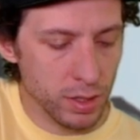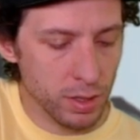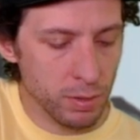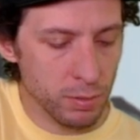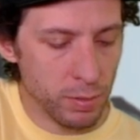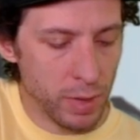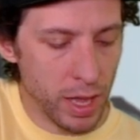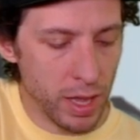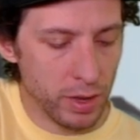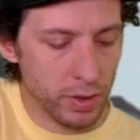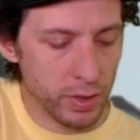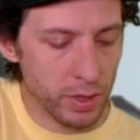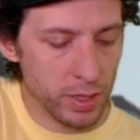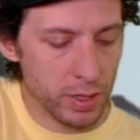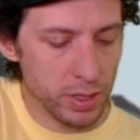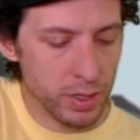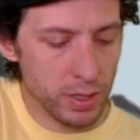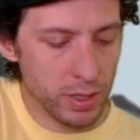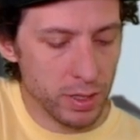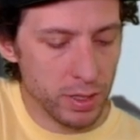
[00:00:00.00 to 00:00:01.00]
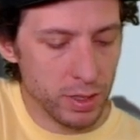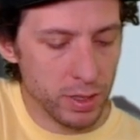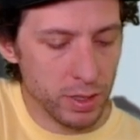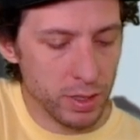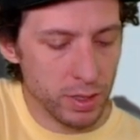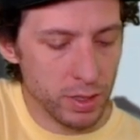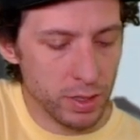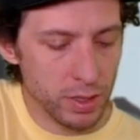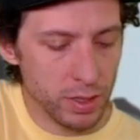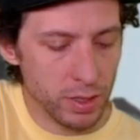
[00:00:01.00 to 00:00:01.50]
Batteries.
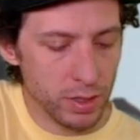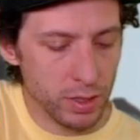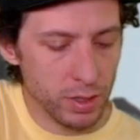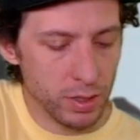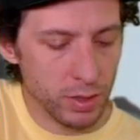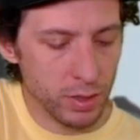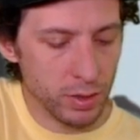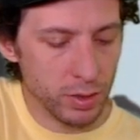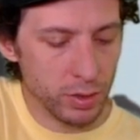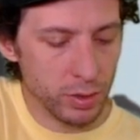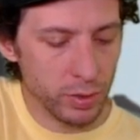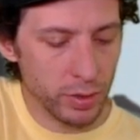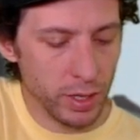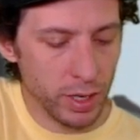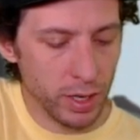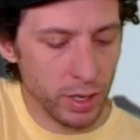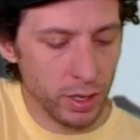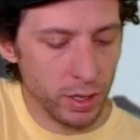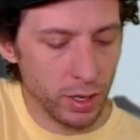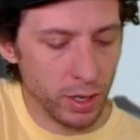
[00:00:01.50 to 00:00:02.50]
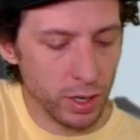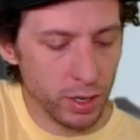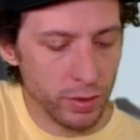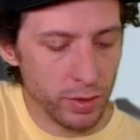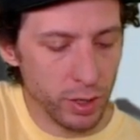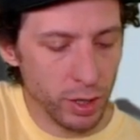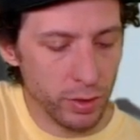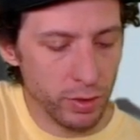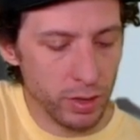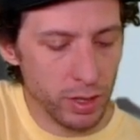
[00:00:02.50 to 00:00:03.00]
Oh, we got to curve
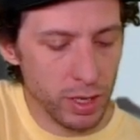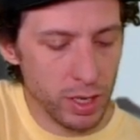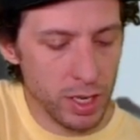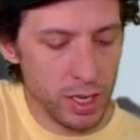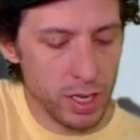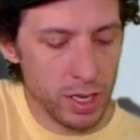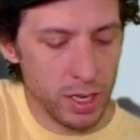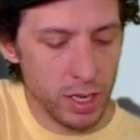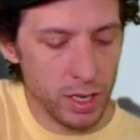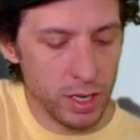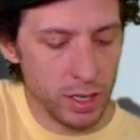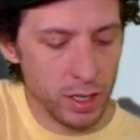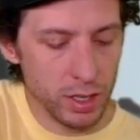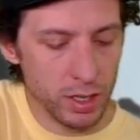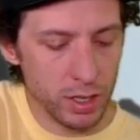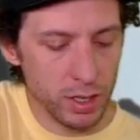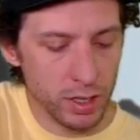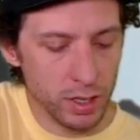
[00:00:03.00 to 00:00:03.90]
it over the knee here.